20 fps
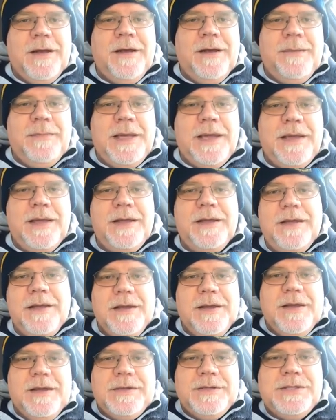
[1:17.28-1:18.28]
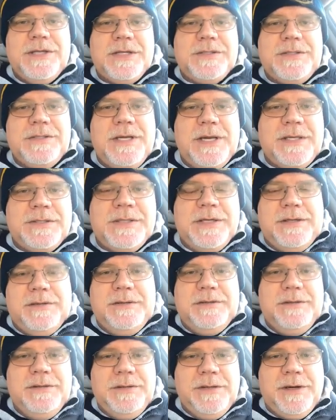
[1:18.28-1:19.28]
He just
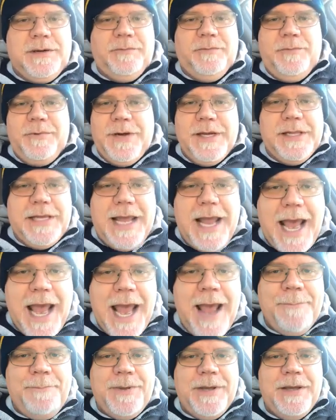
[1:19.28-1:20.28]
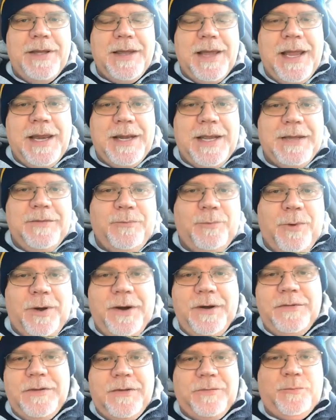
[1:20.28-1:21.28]
doesn't look really happy, and he's
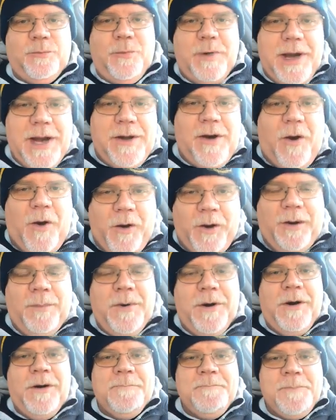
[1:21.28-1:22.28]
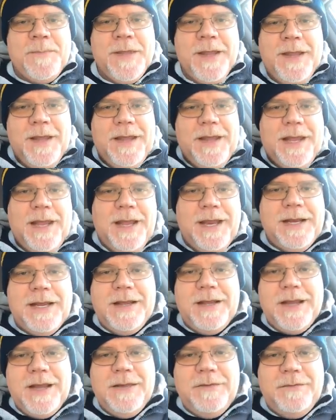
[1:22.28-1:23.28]
wearing this red armor, and
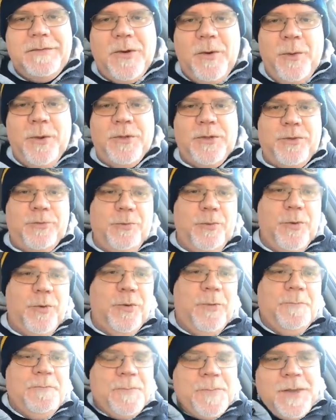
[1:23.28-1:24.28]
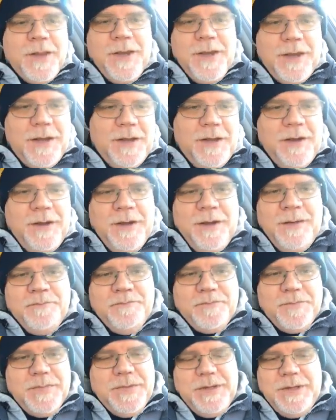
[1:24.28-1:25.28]
he's going through
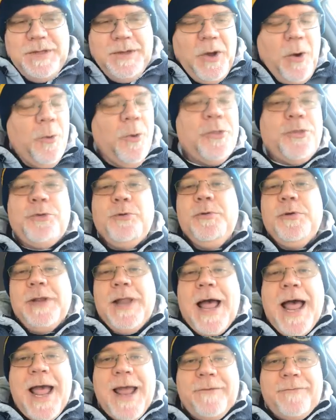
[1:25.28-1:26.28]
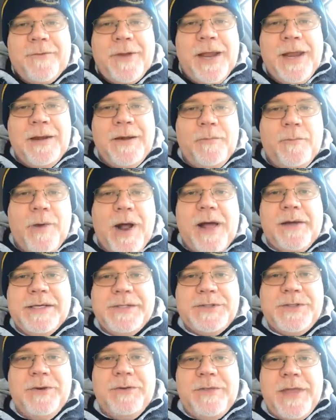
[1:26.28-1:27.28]
life. And while
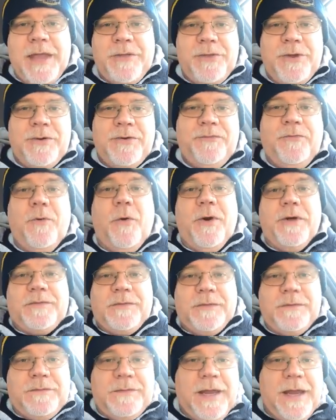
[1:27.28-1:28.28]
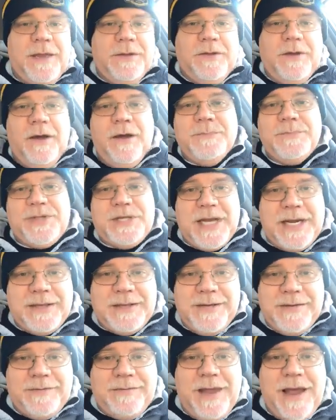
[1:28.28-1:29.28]
he's doing that, there's voices saying, "Come
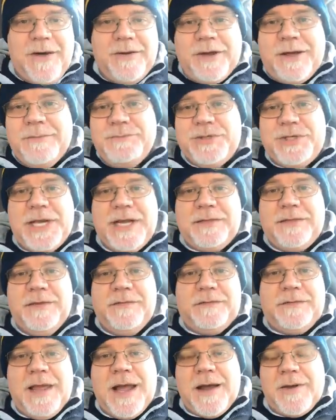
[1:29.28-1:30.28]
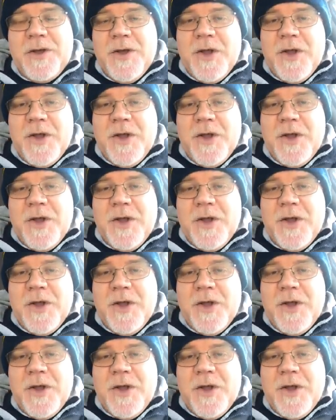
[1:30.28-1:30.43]
check this out, come check this out."